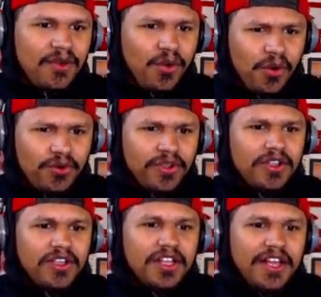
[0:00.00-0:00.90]
Woo!
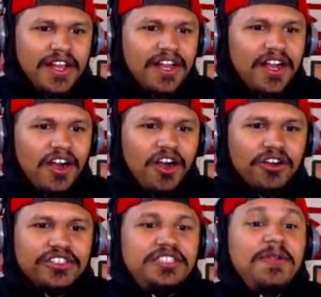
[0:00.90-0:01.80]

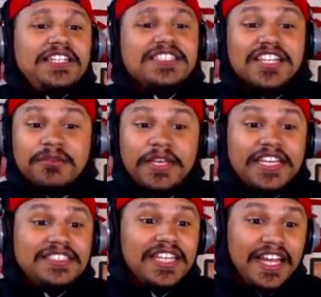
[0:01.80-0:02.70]
Oh, this place is gonna be
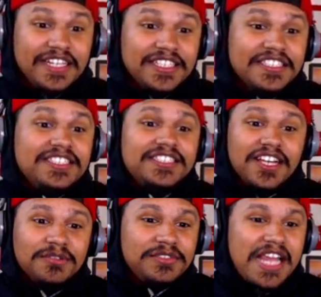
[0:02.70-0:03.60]
insane. This
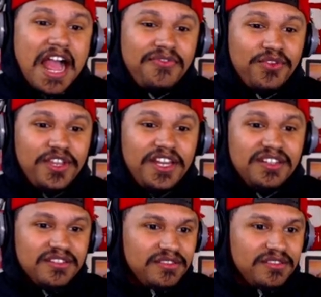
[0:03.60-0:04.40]
um scaffolding.